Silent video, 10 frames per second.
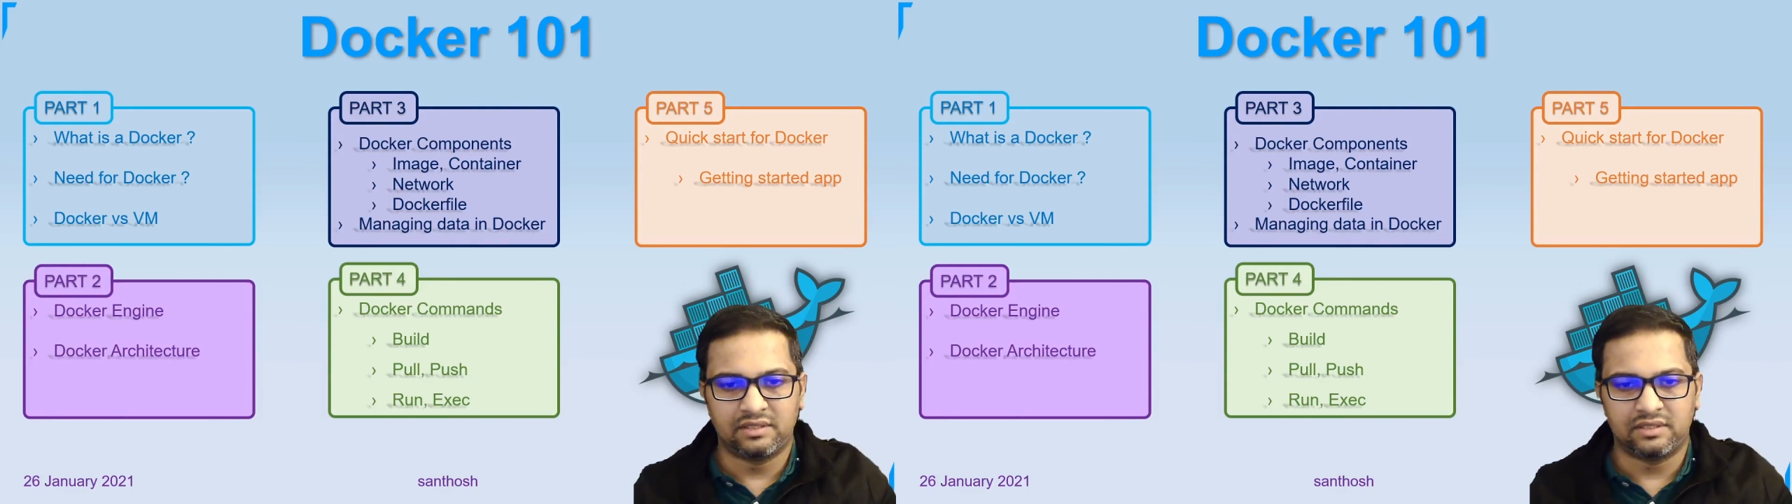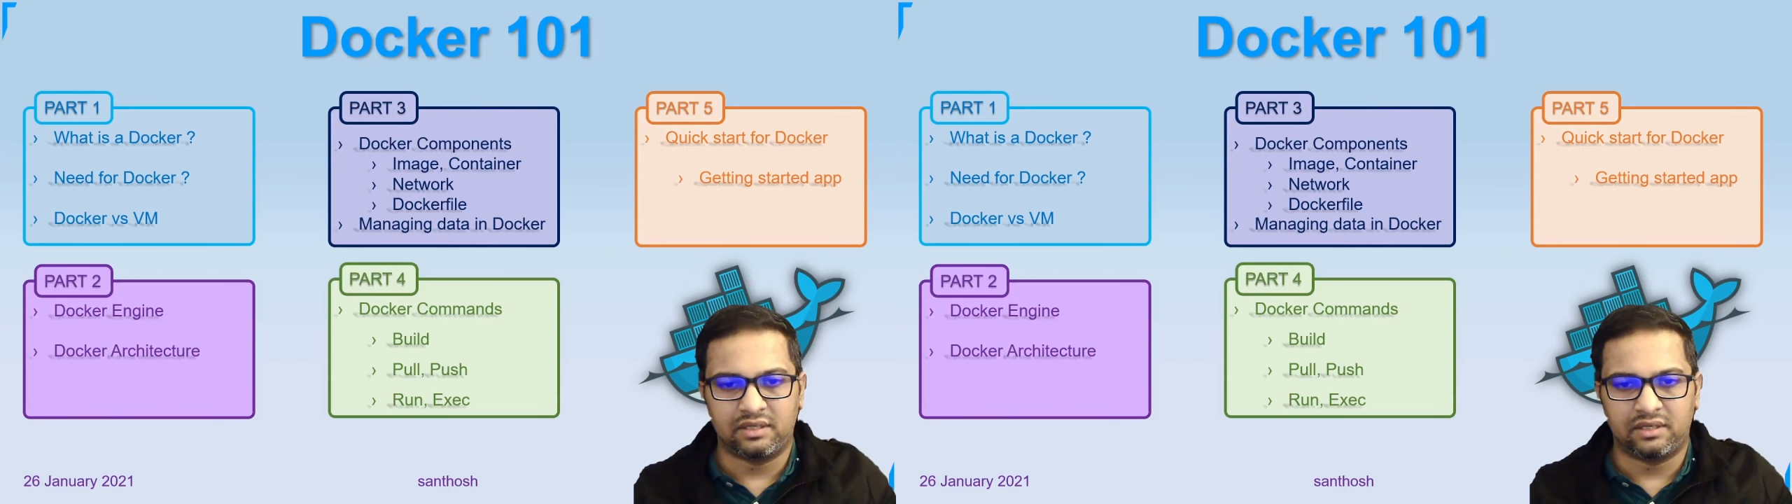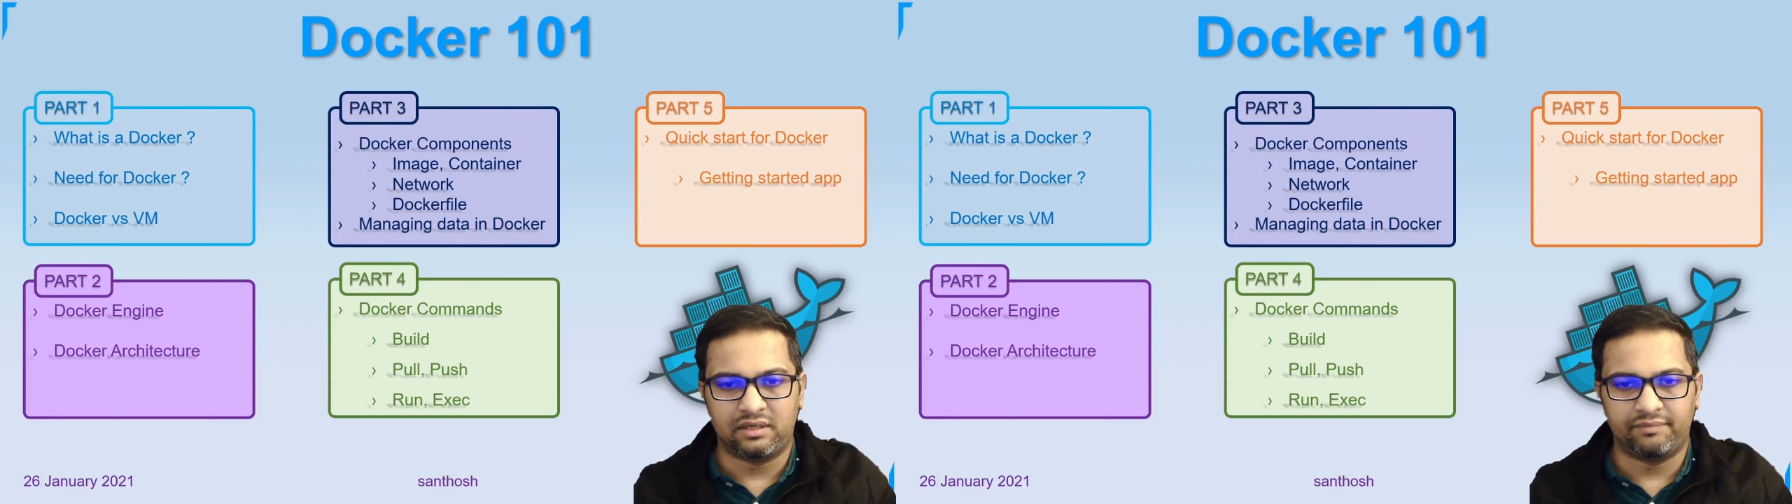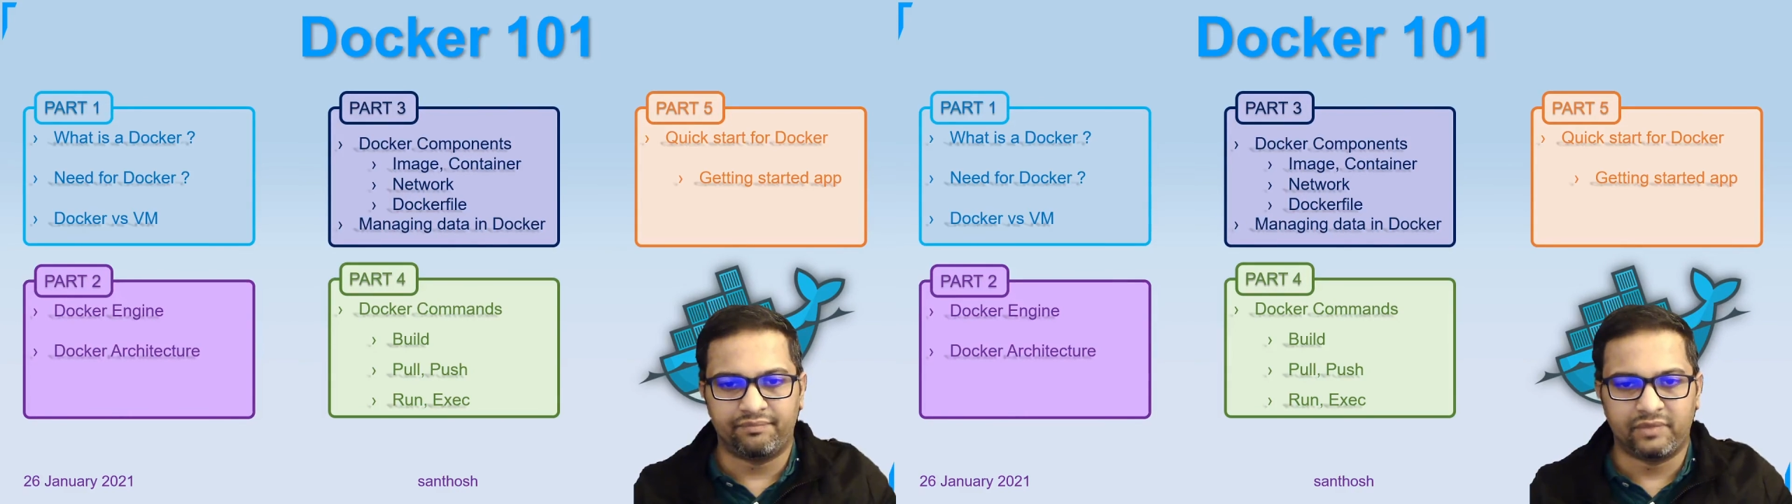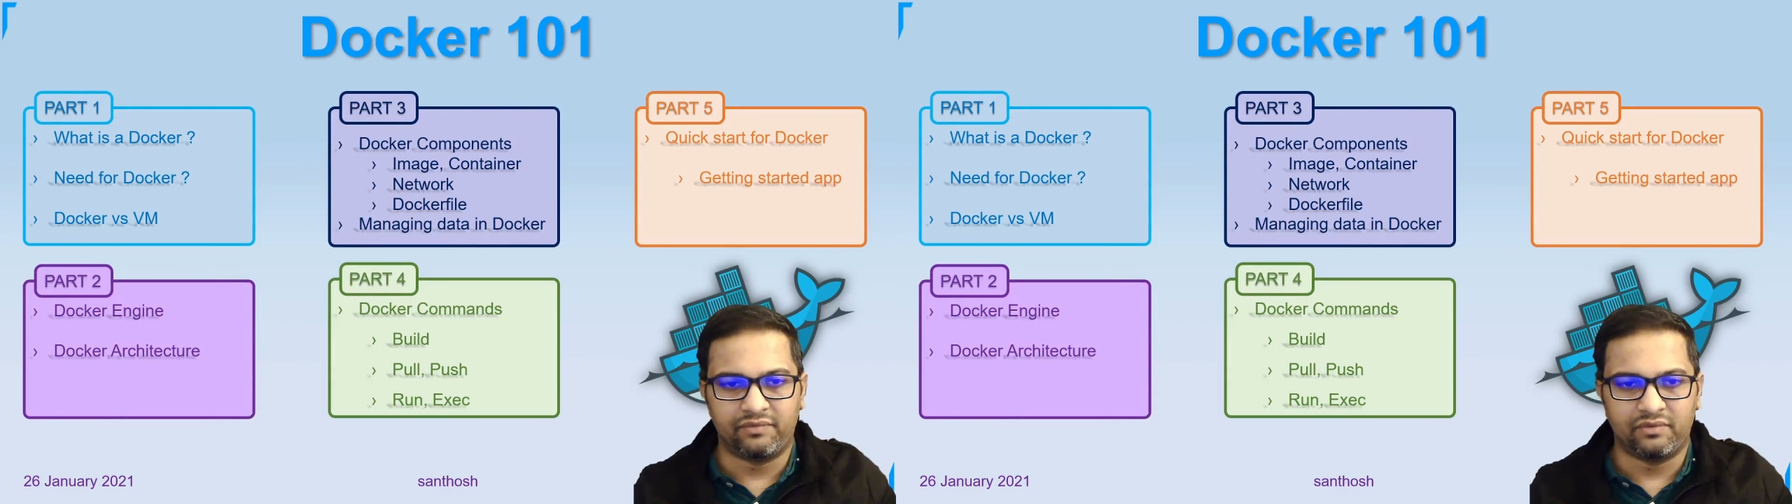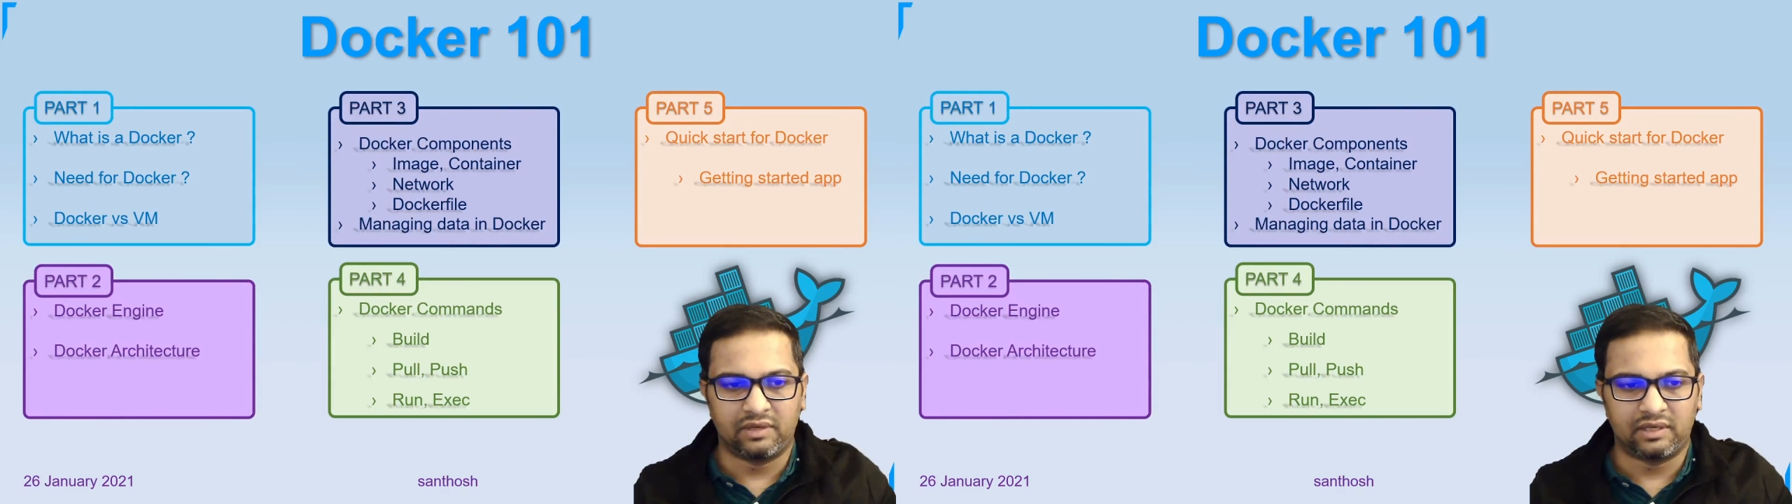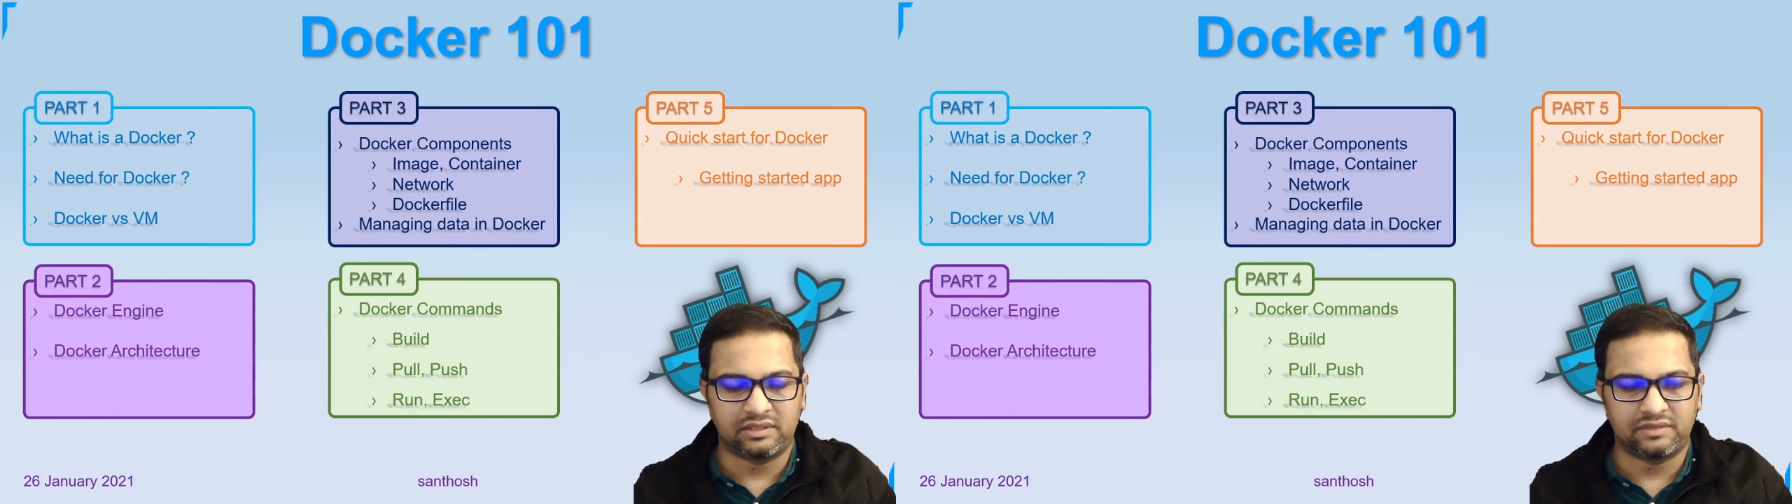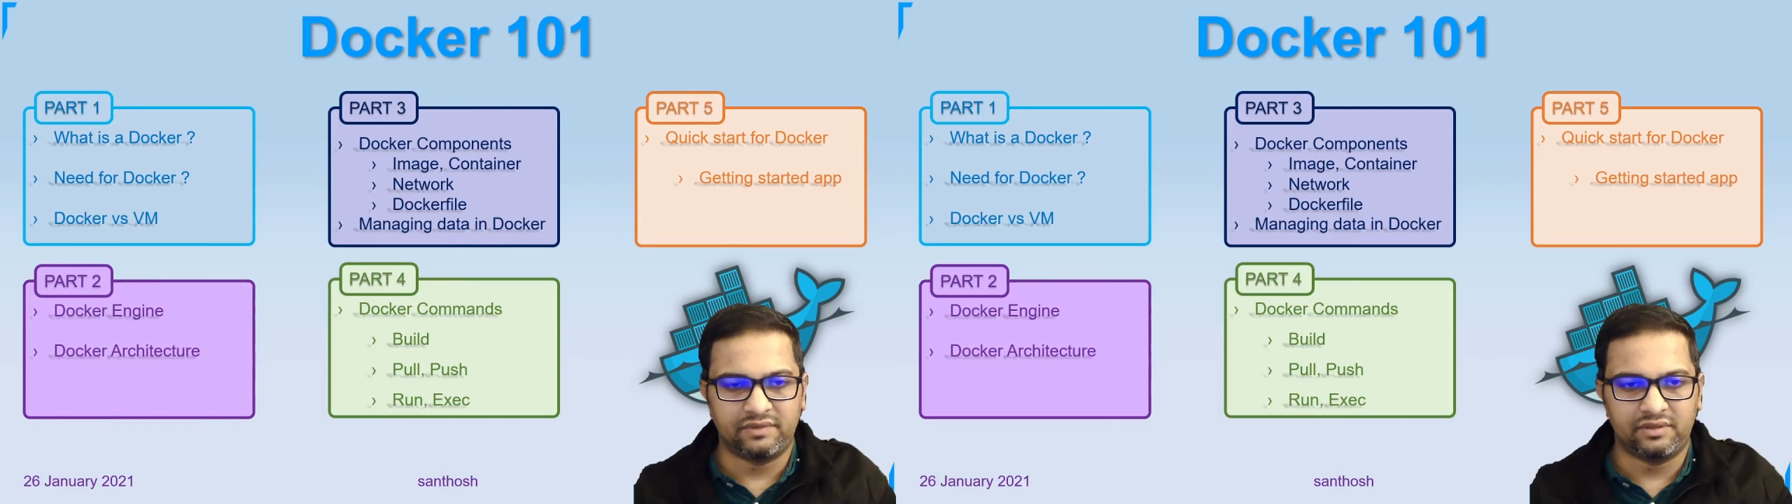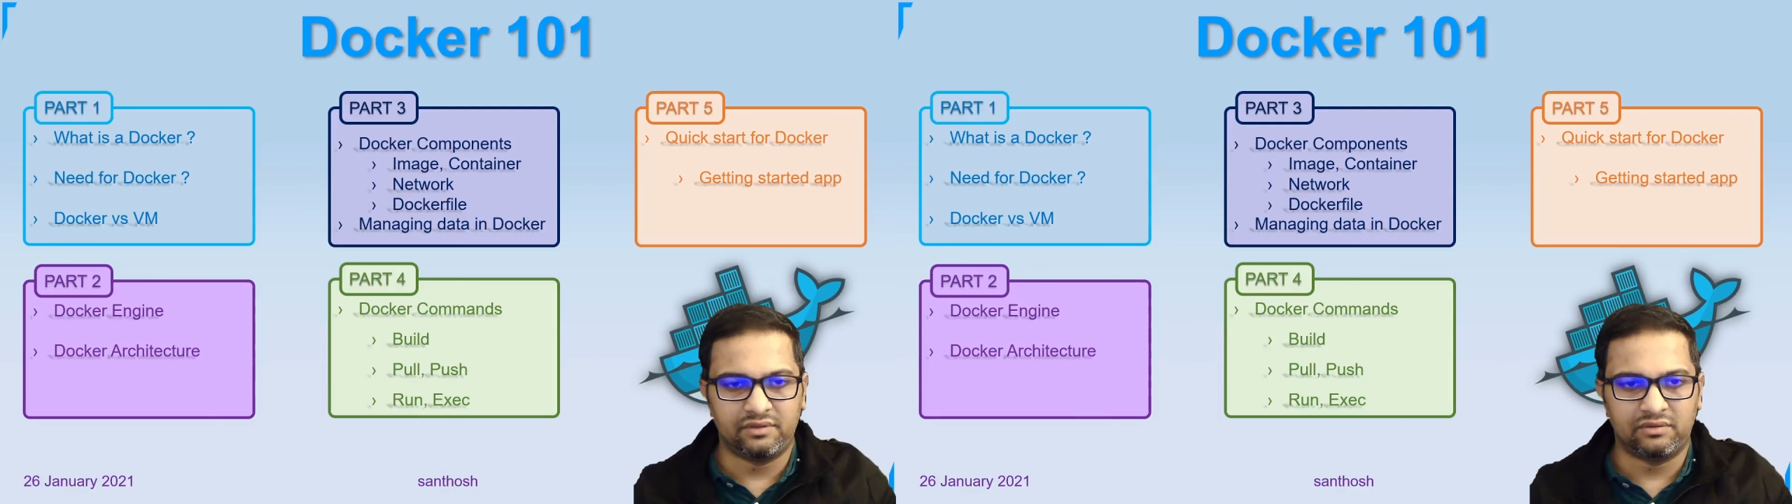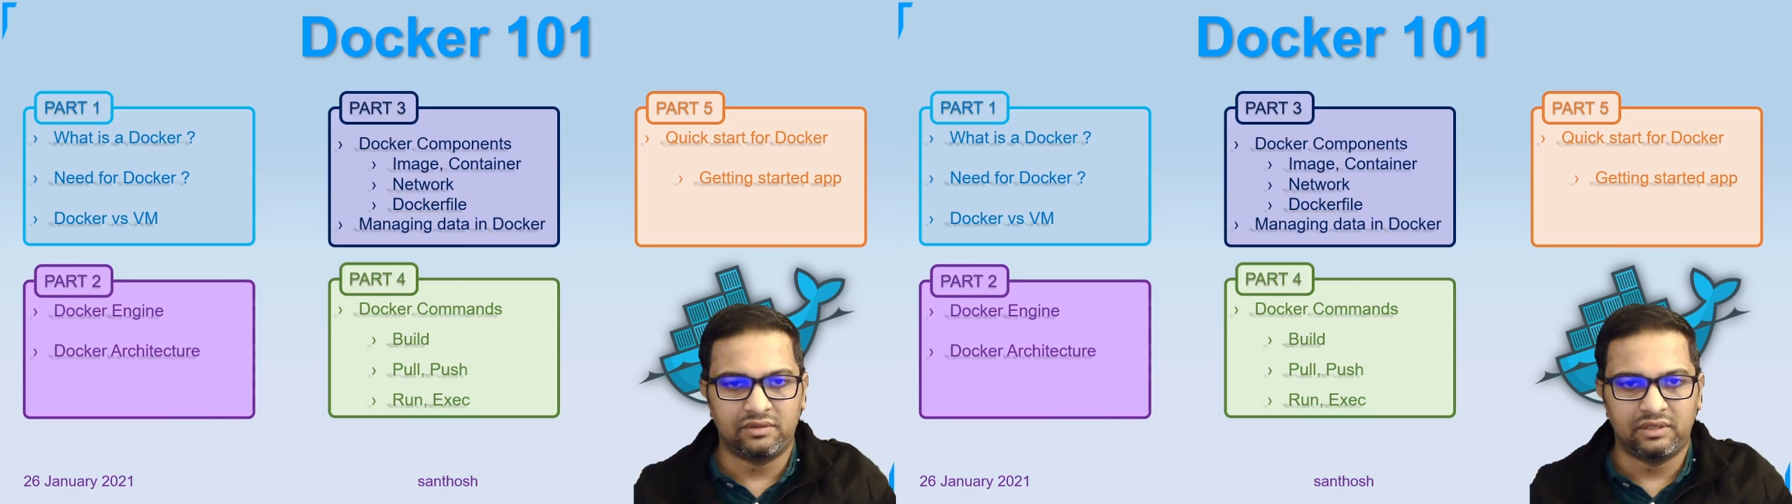If you like this
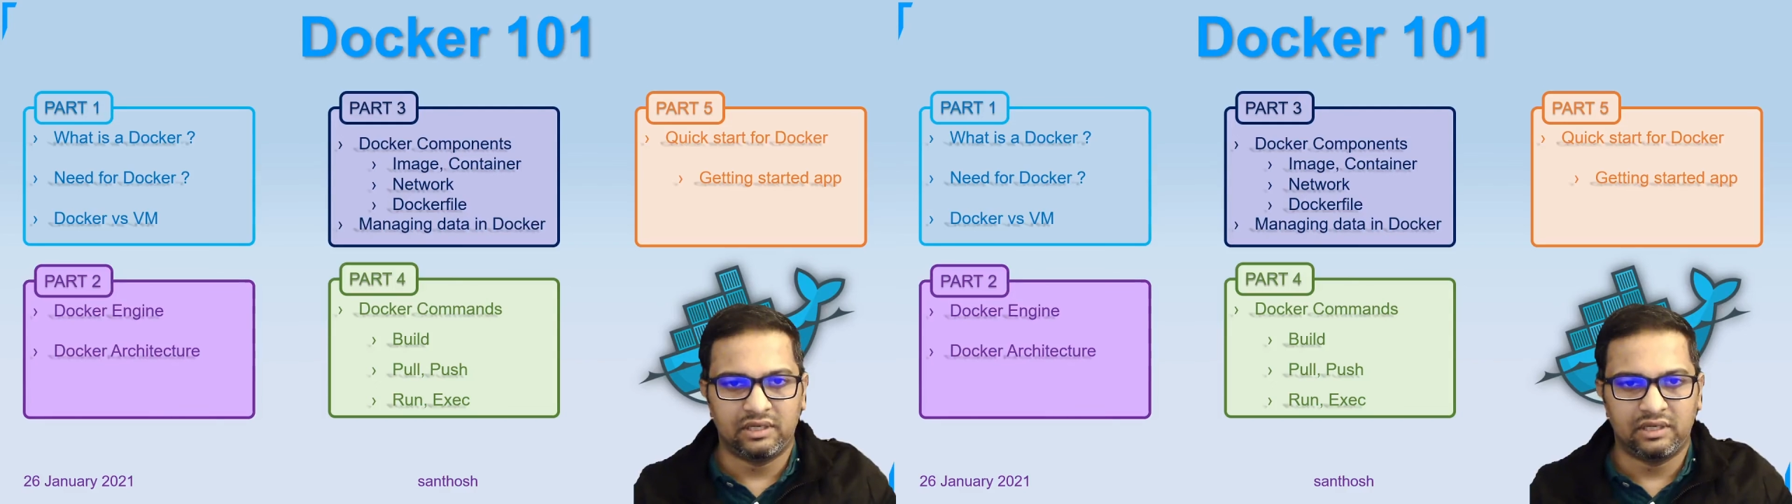video,